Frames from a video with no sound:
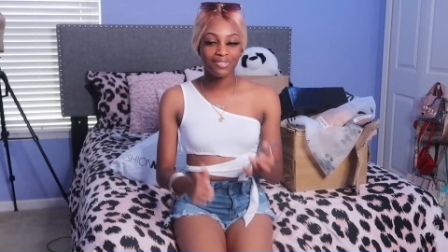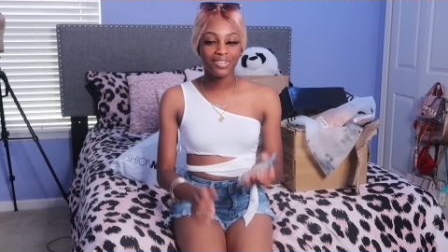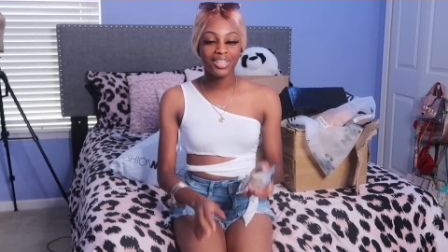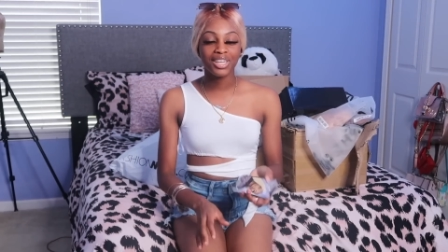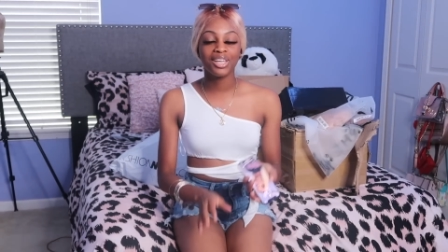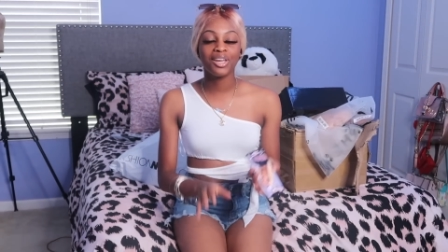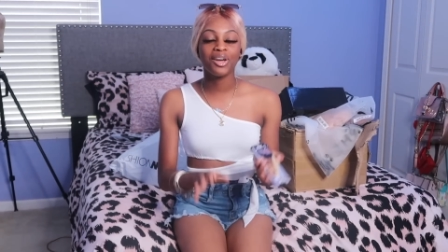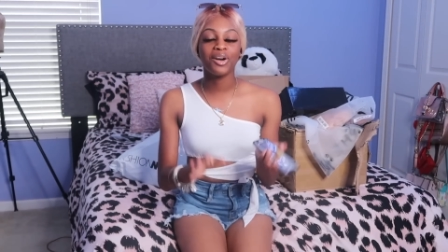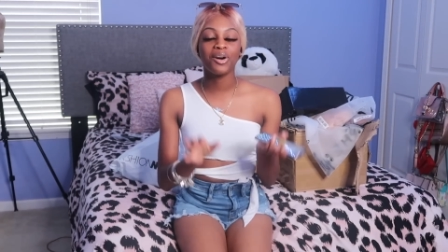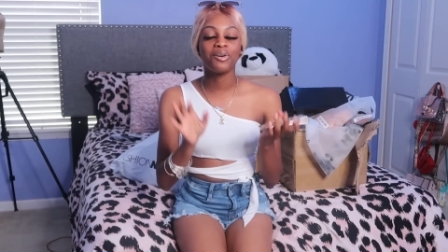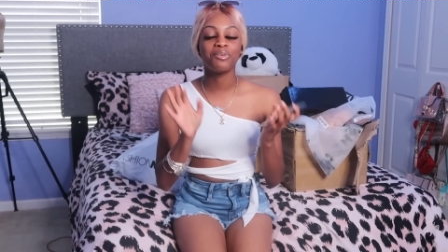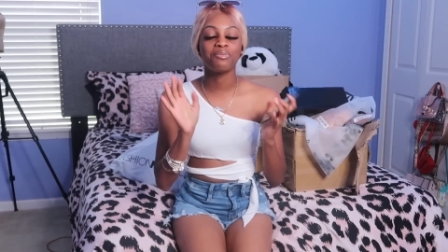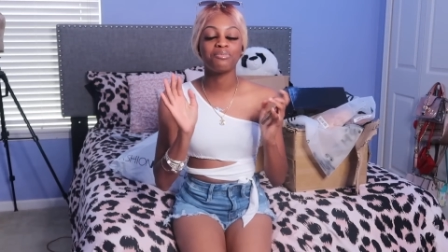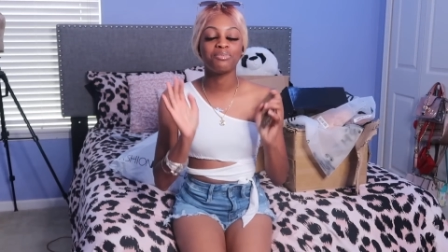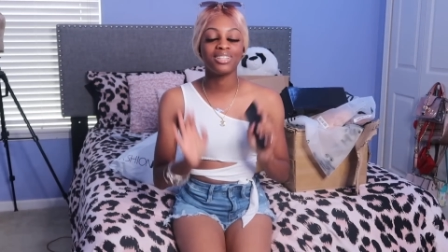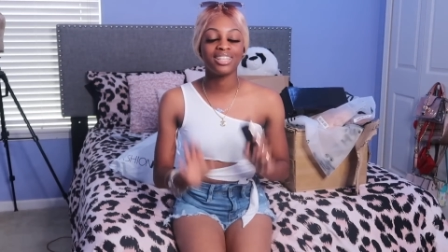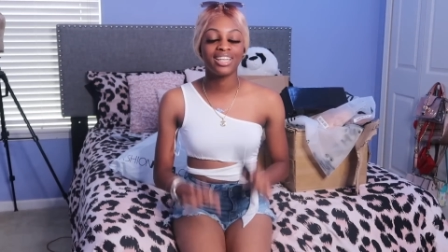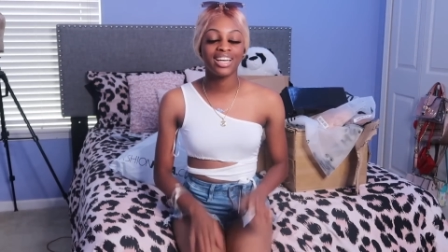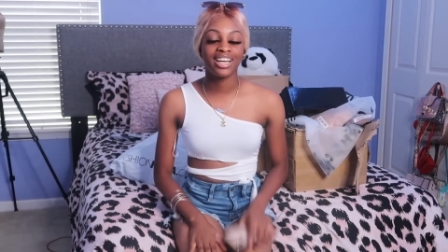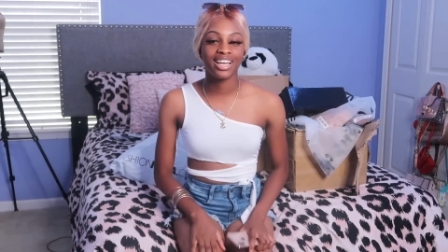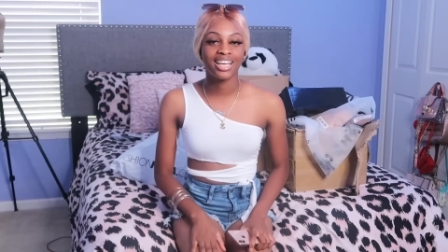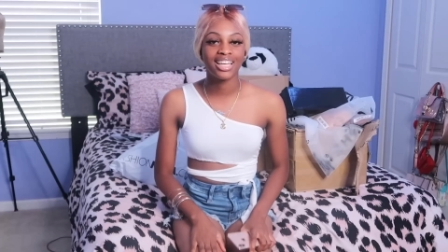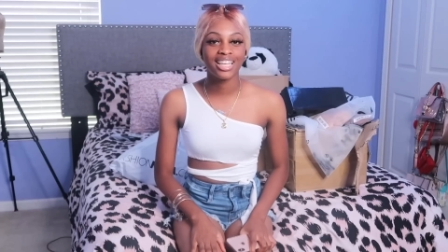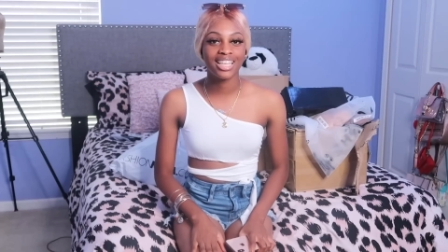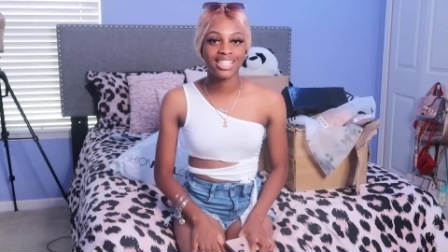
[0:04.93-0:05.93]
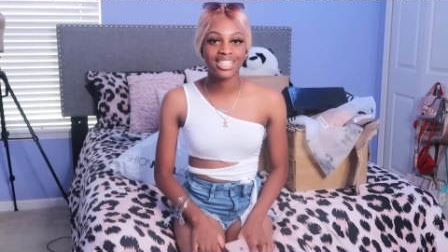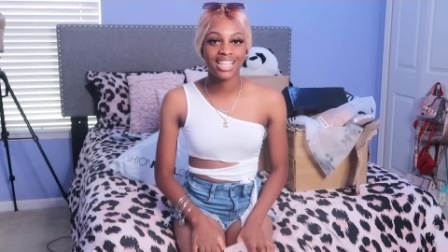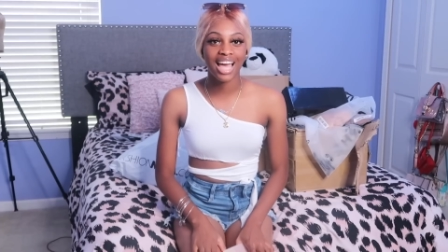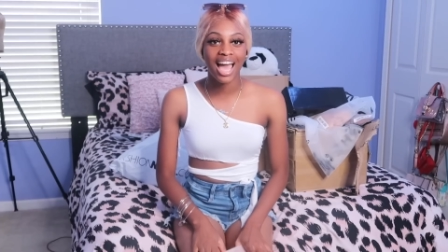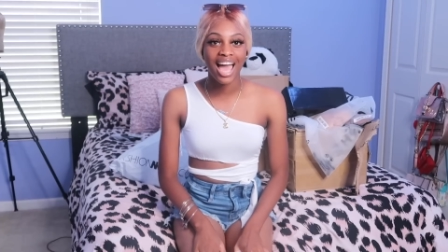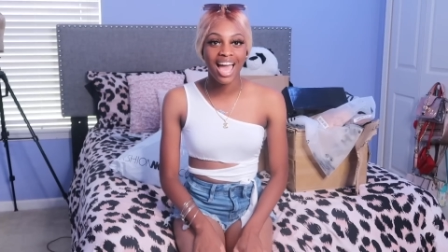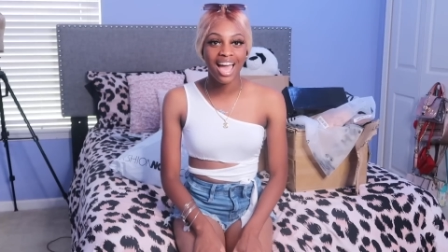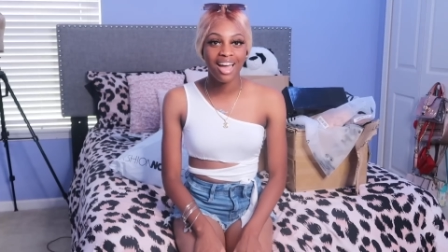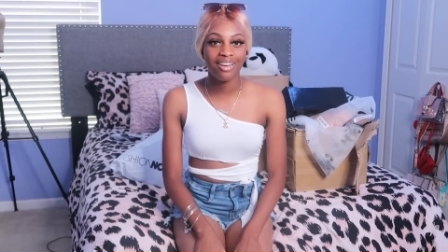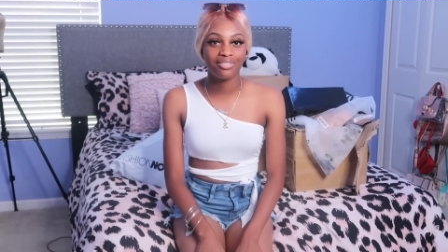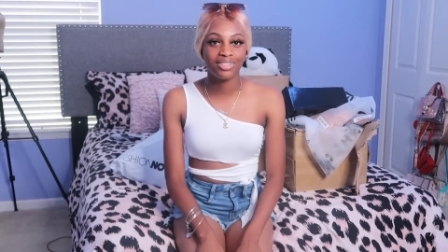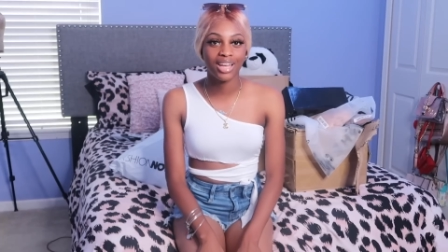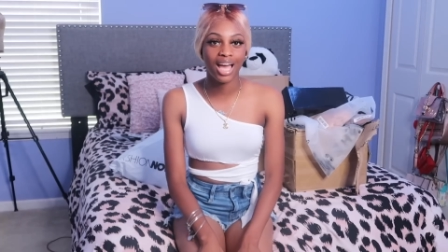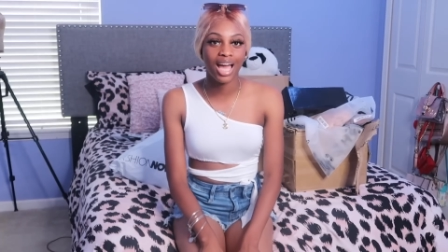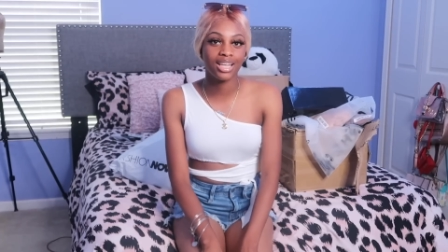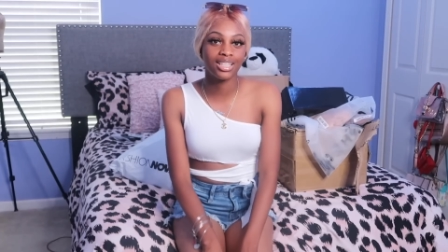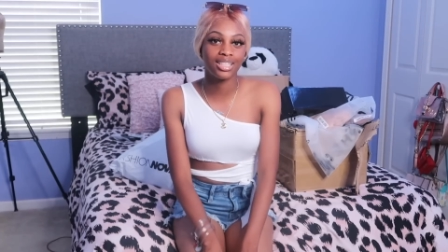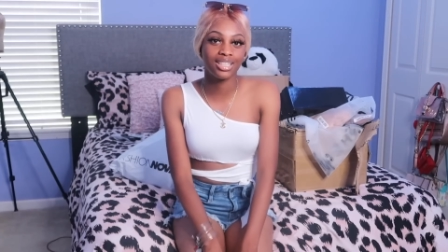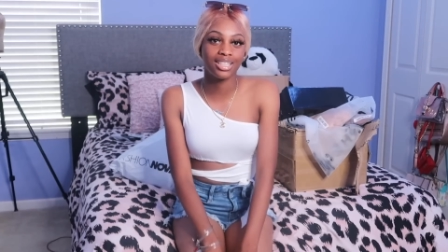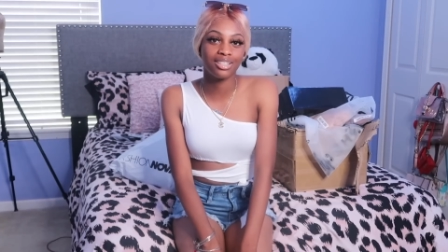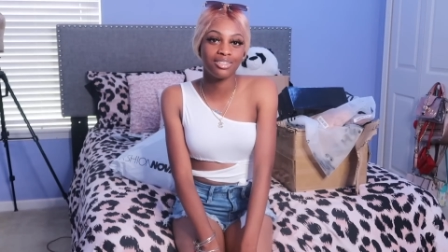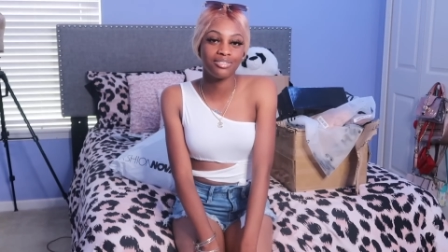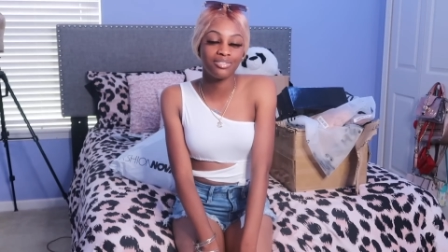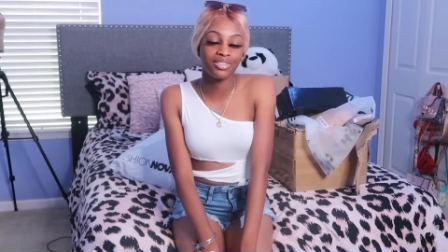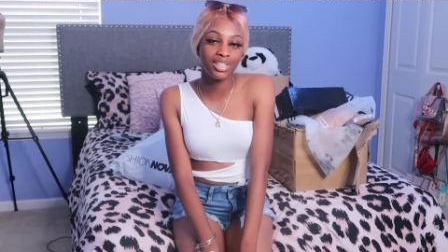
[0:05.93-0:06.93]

video because I have not did a